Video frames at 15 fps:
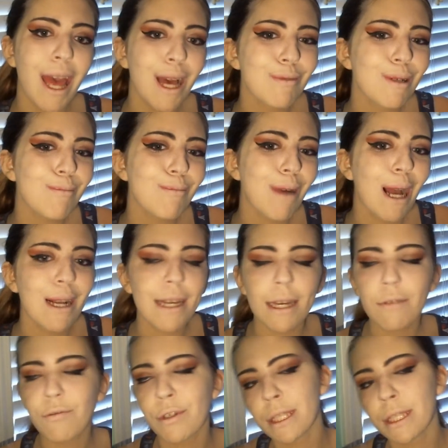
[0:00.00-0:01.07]
We're back,
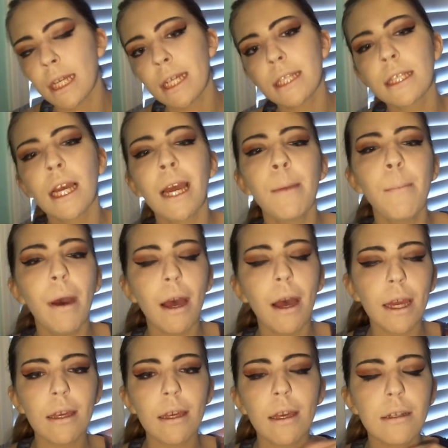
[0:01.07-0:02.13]
and for sake of time,
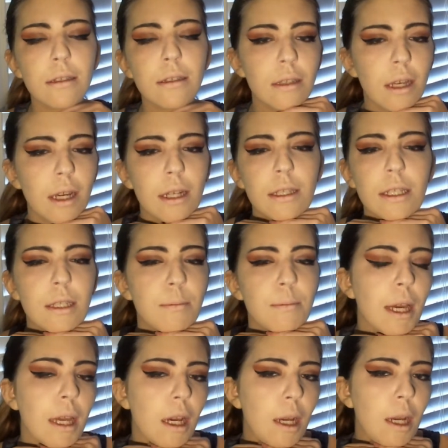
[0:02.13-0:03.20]
yes, I did
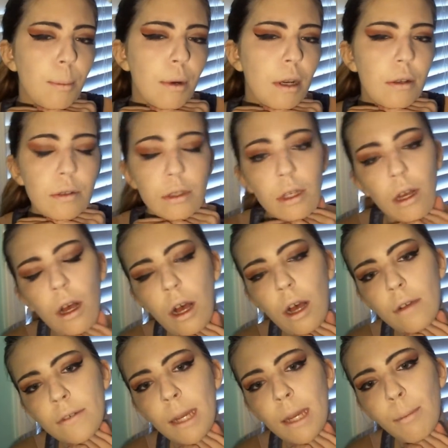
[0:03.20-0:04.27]
my eyebrows
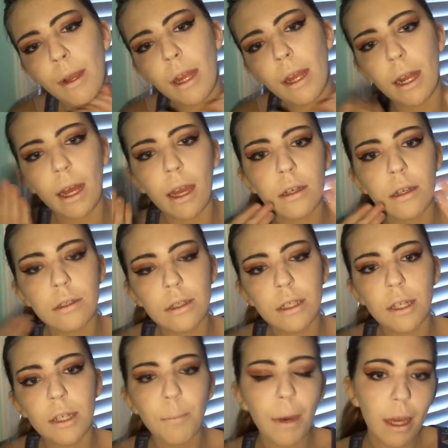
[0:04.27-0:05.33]
off camera, and I also
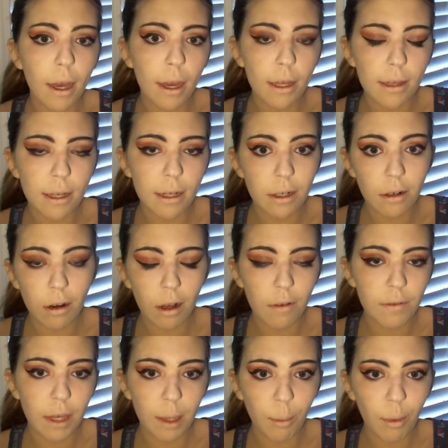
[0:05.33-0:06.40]
did my eyeliner
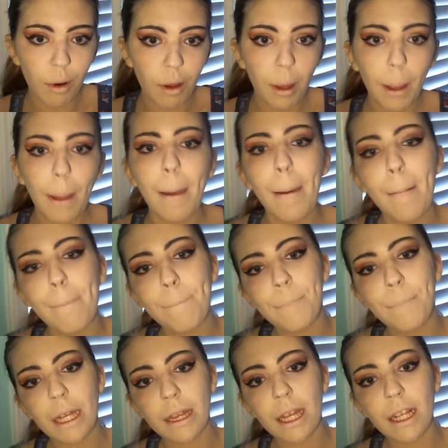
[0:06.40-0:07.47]
off camera.
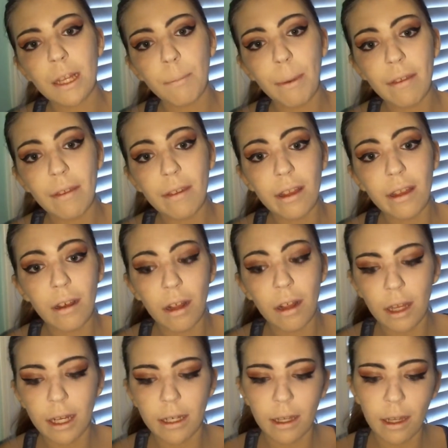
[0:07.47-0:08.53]
But that's basically all
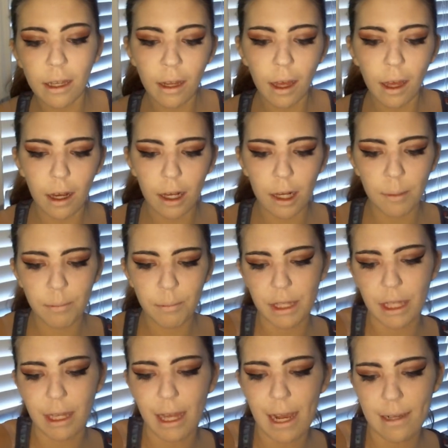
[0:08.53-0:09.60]
I did.
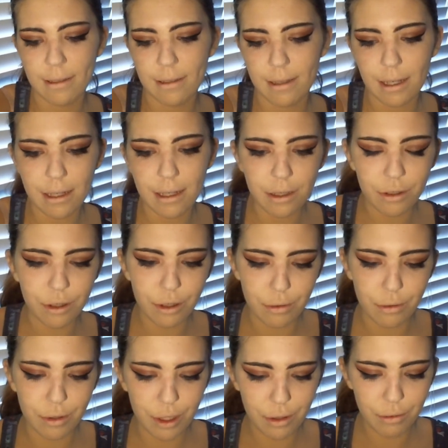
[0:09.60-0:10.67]
The last thing
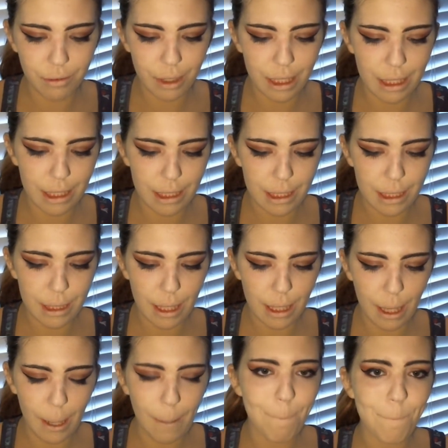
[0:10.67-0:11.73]
to do is,
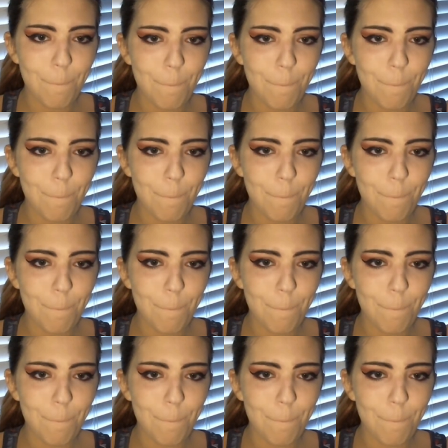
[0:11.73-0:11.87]
I